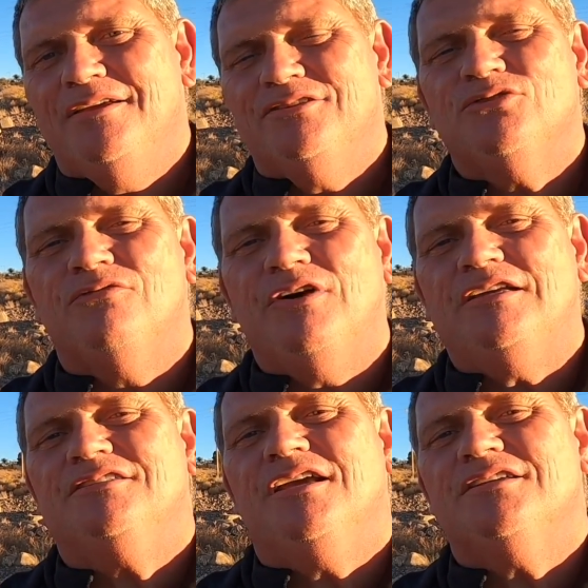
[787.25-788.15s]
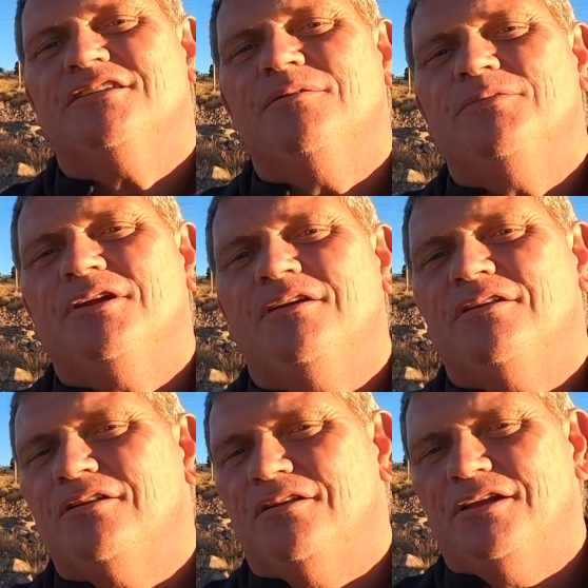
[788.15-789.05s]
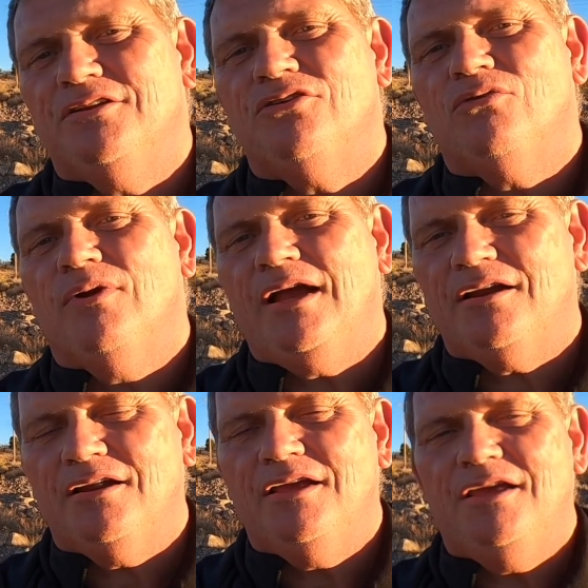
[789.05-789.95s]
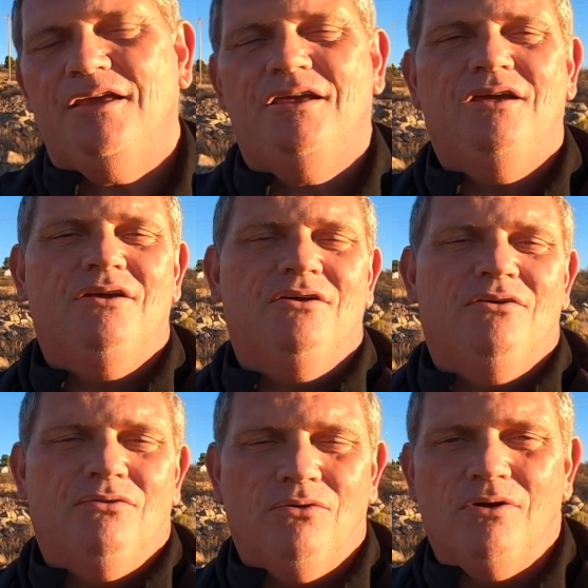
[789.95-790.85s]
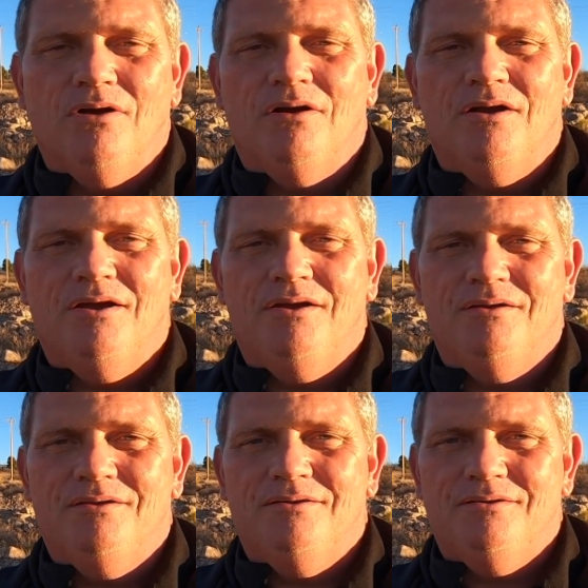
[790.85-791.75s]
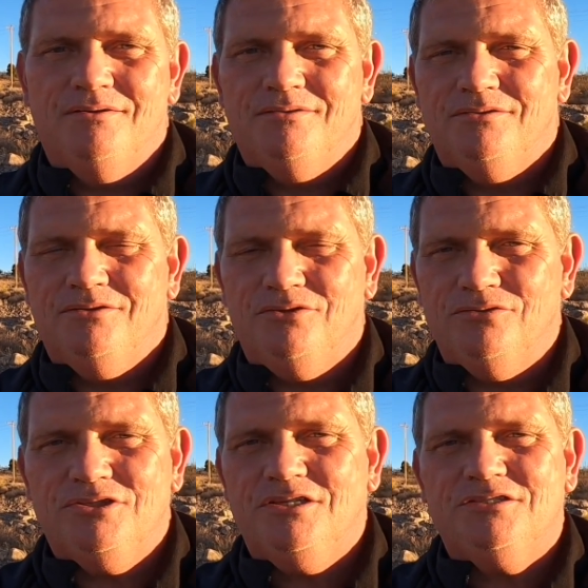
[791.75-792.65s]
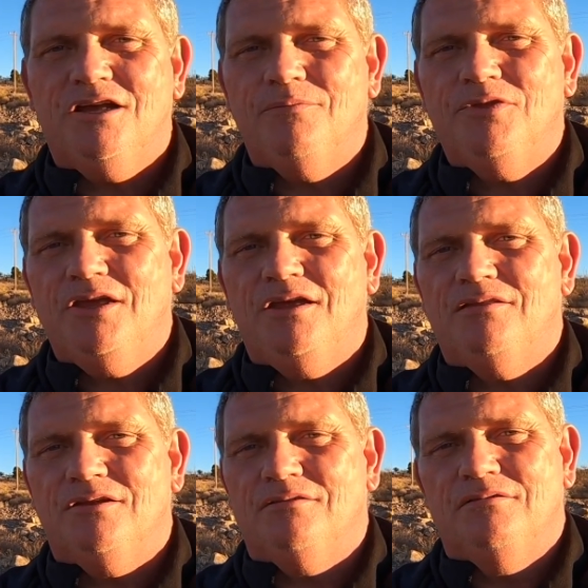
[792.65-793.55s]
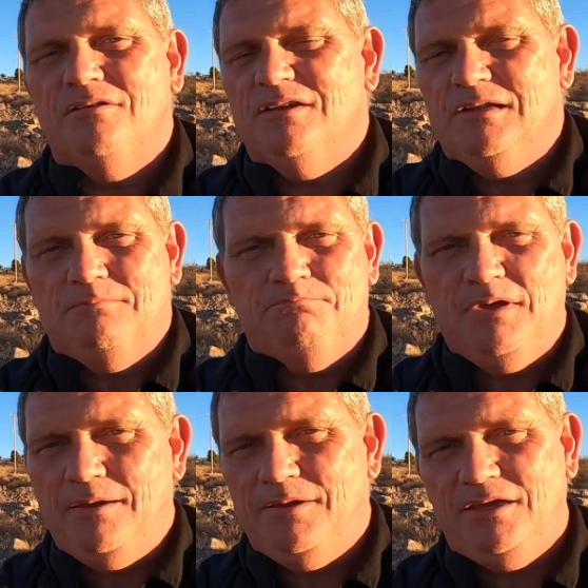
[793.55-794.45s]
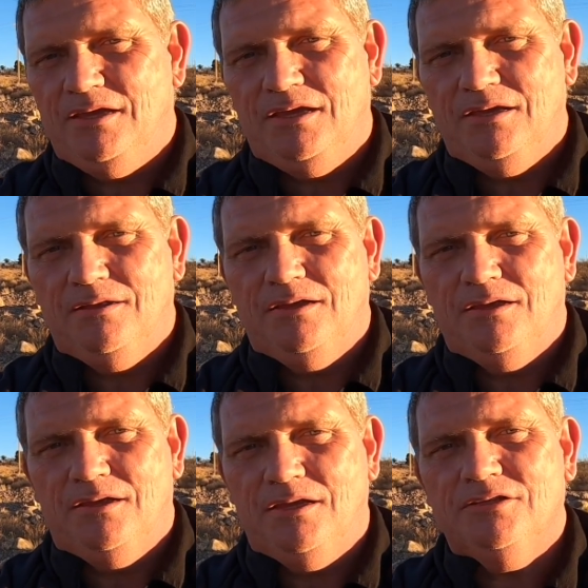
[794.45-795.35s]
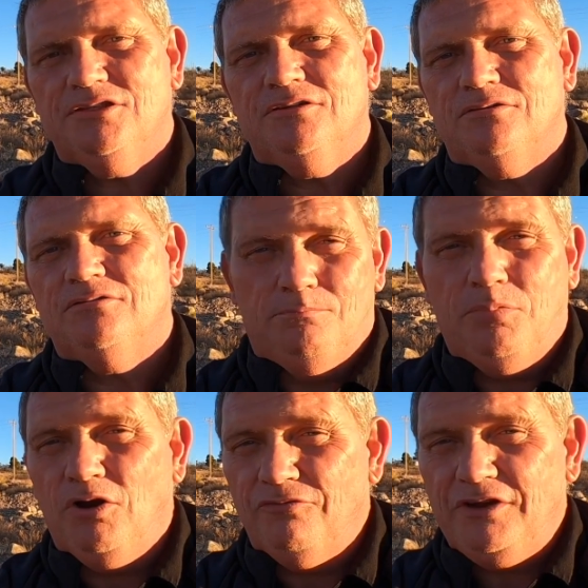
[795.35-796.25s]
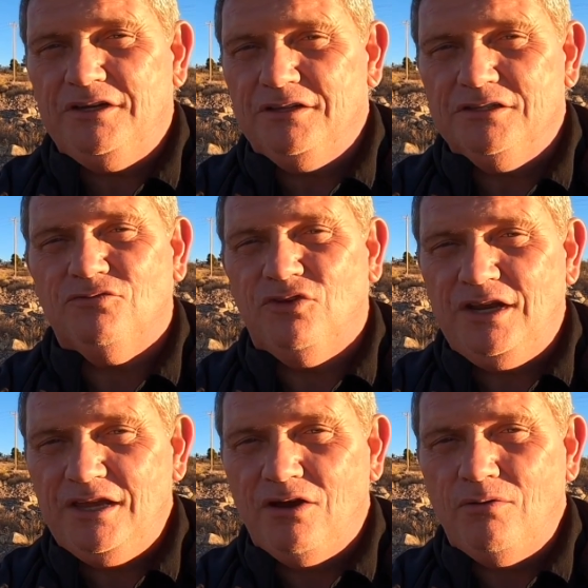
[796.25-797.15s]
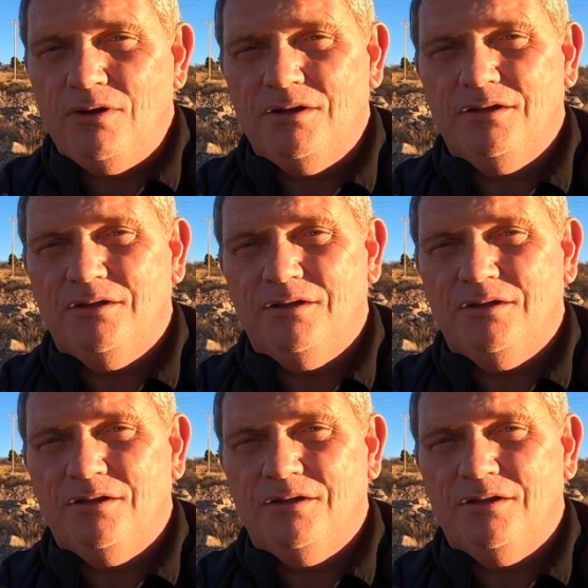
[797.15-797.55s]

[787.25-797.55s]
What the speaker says: So if I say something a little incorrectly, or you see something that maybe isn't perfect in this video,